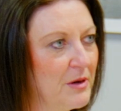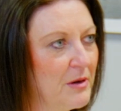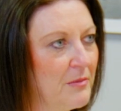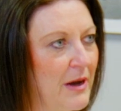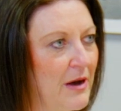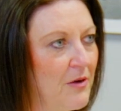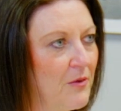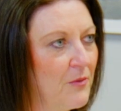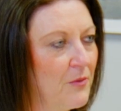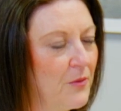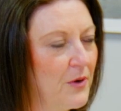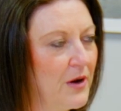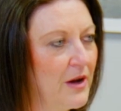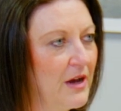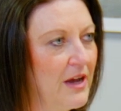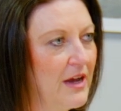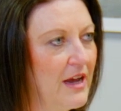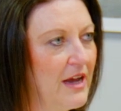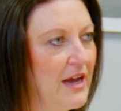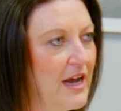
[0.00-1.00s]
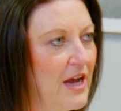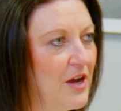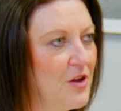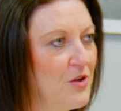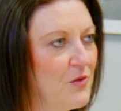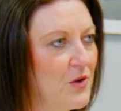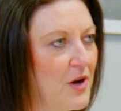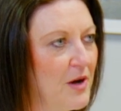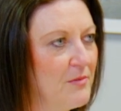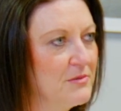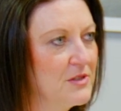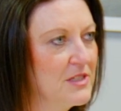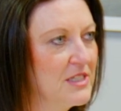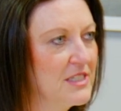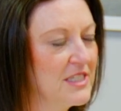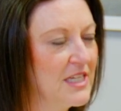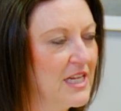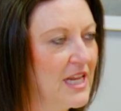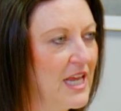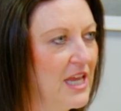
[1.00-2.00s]
about how you've come to
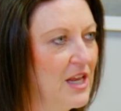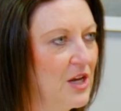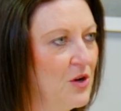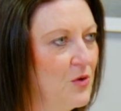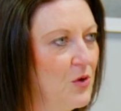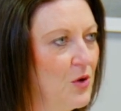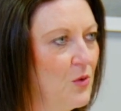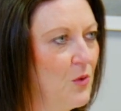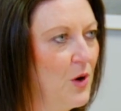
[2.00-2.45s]
today and who you